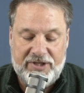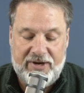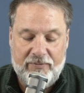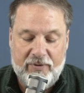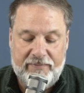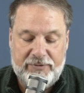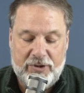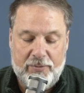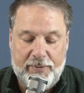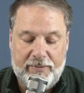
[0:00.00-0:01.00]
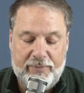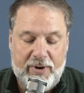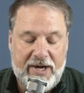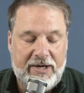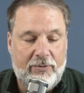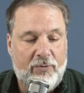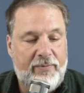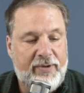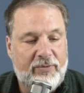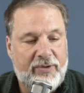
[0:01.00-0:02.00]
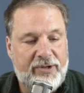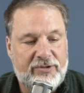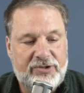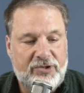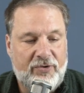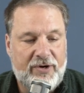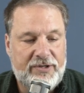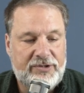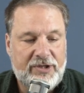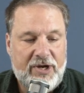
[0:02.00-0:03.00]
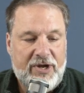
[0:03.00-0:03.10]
they ripped open pregnant women with their swords.